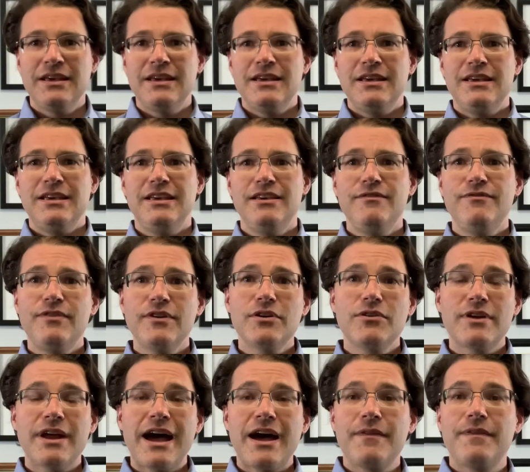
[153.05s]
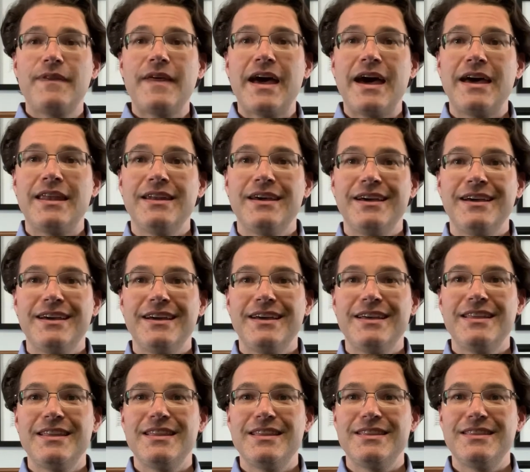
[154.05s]
He figured out that
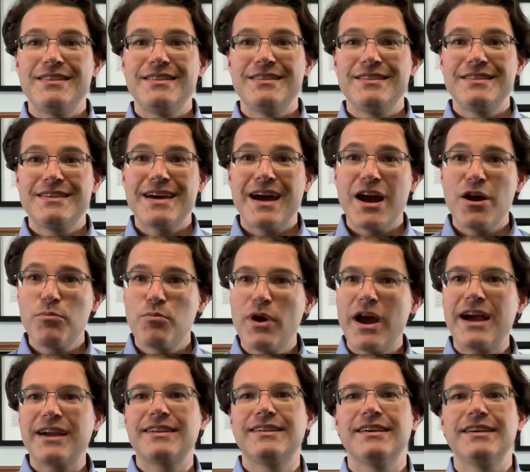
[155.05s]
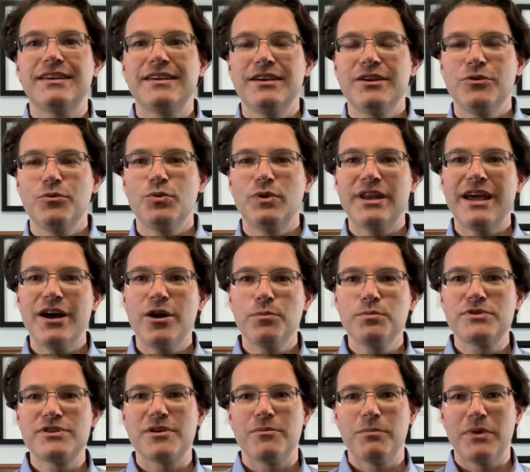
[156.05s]
chiropractic would help
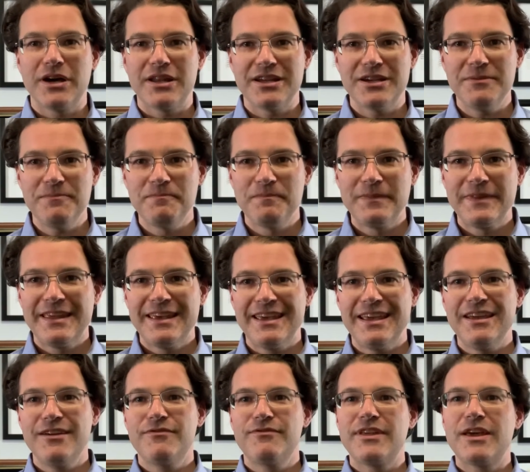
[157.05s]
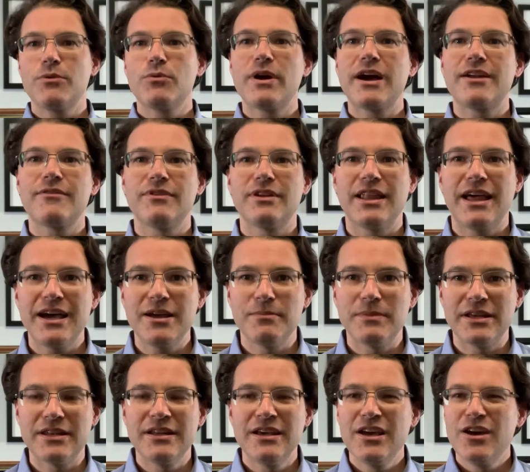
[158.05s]
somebody if they were out of
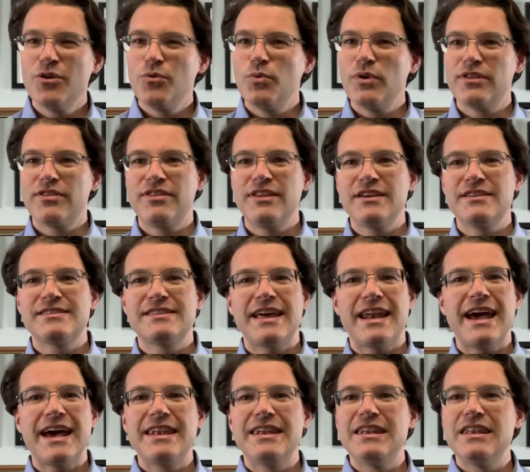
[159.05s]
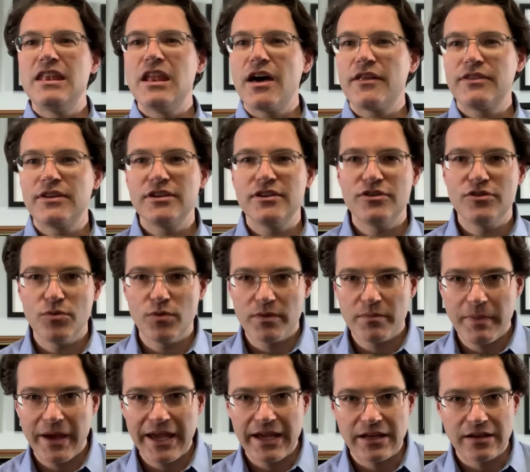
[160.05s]
alignment with things that had nothing to do with
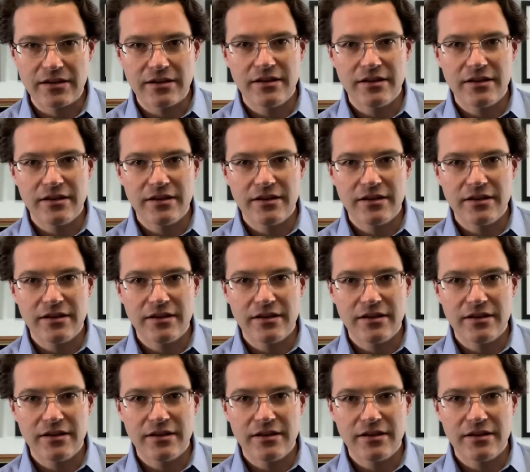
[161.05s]
pain.